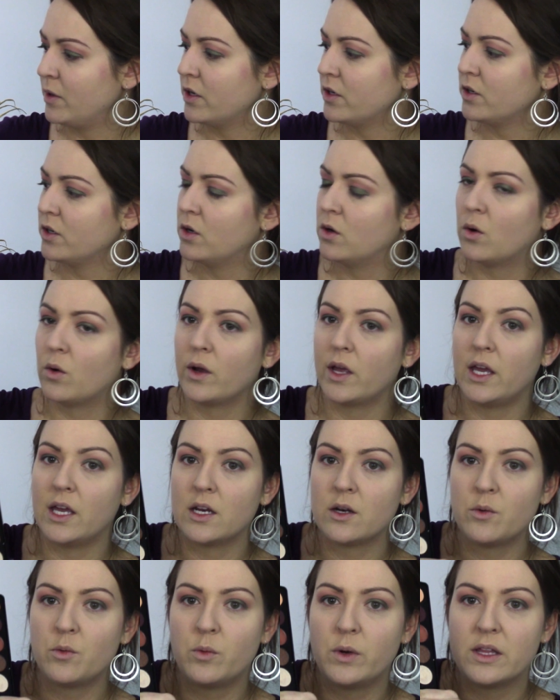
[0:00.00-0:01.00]
gonna go
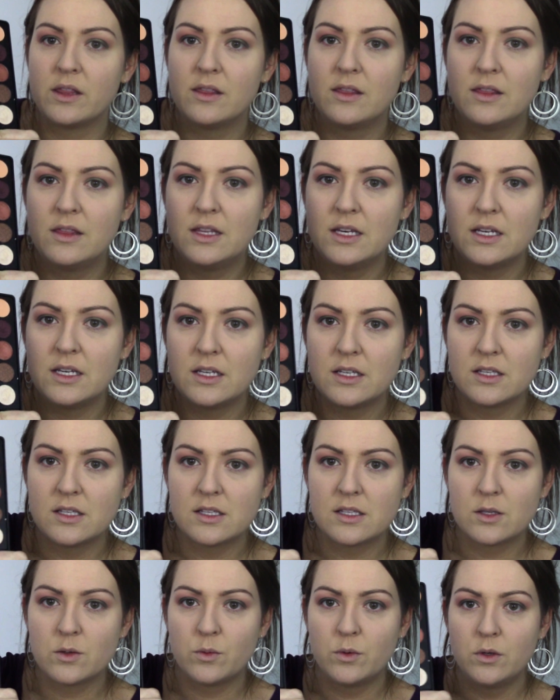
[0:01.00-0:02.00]
in with
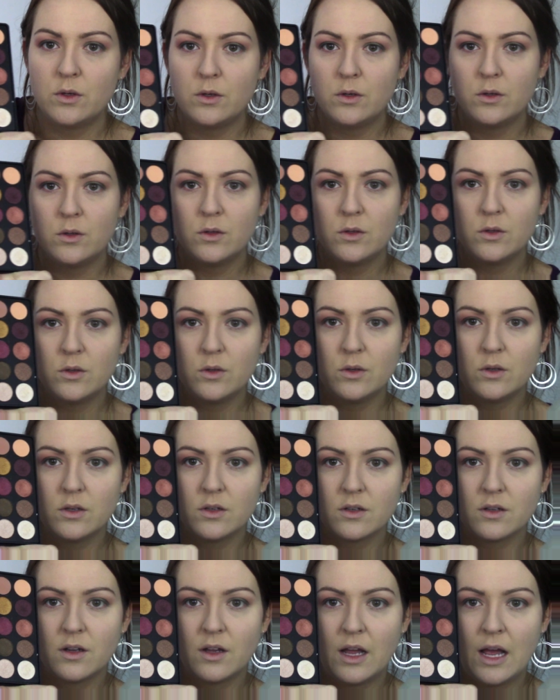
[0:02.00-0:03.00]
this
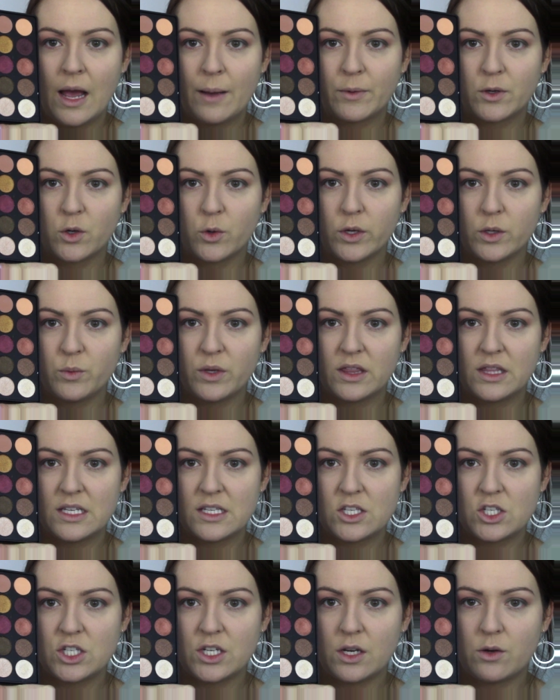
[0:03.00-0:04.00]
gonna go in with
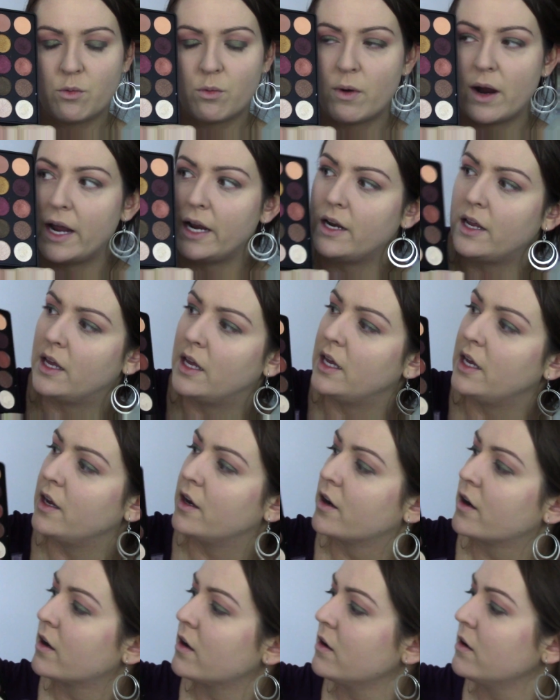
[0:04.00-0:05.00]
this shade right
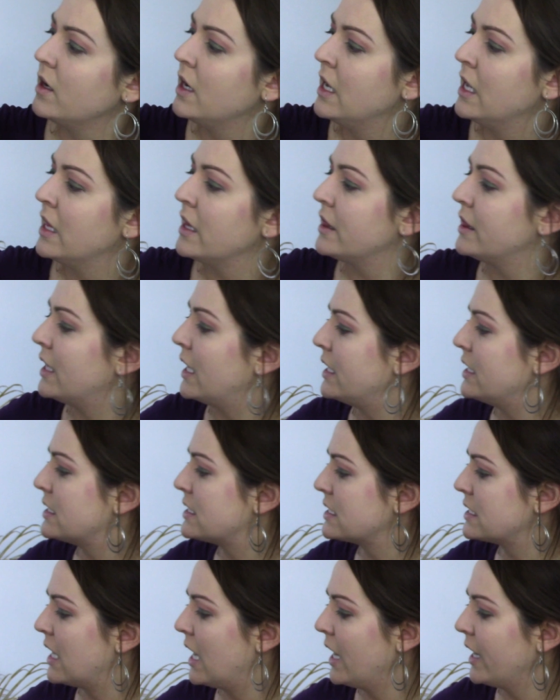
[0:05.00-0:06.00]
here. That
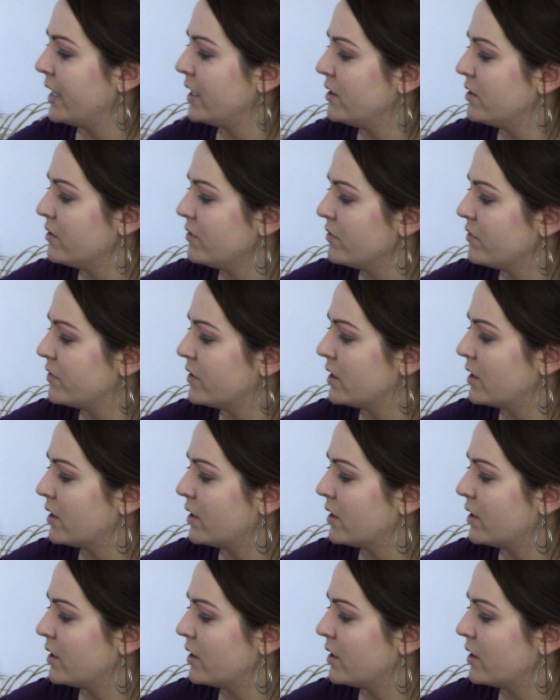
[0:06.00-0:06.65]
is kind of